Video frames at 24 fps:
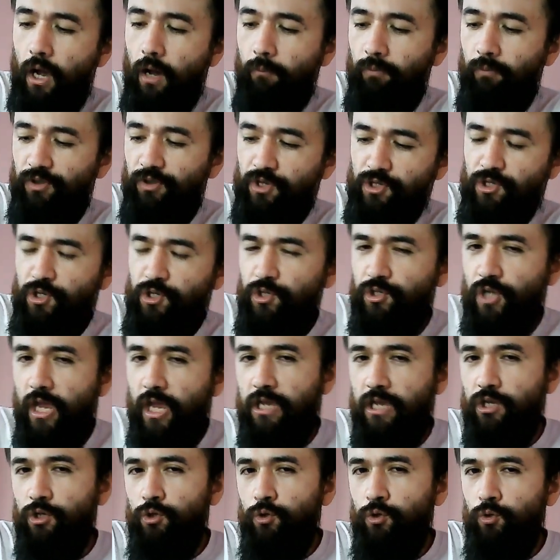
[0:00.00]
but this is a
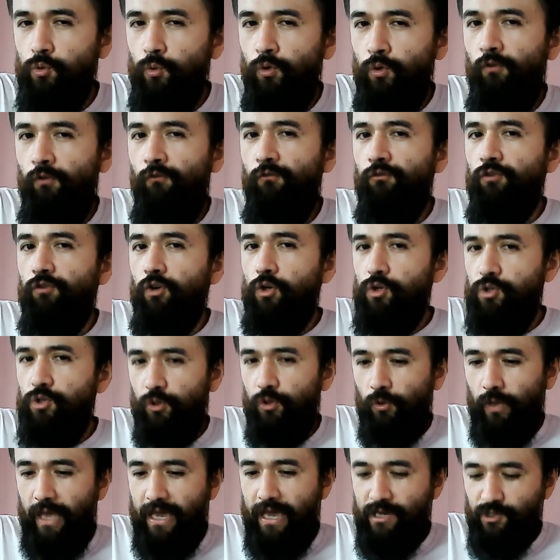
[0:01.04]

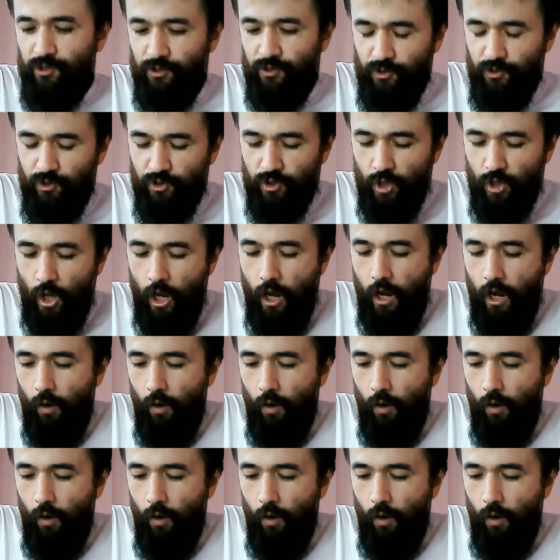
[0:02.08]
universal essence,